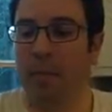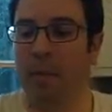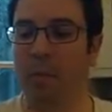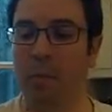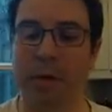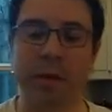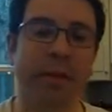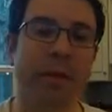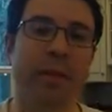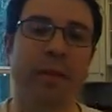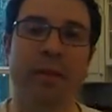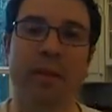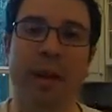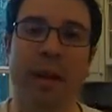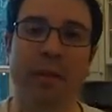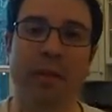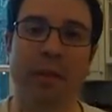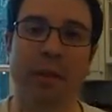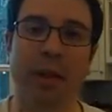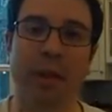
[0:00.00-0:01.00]
We did this
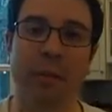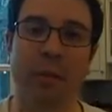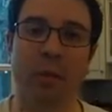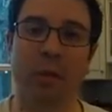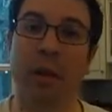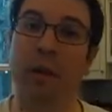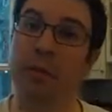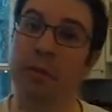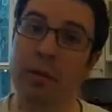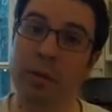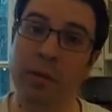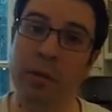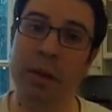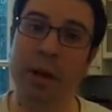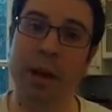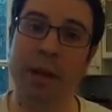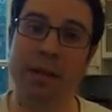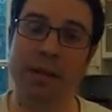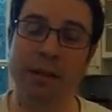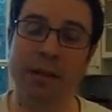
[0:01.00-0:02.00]
out of a labor of love for you
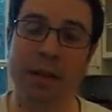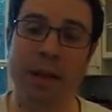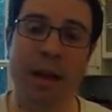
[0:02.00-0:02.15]
guys,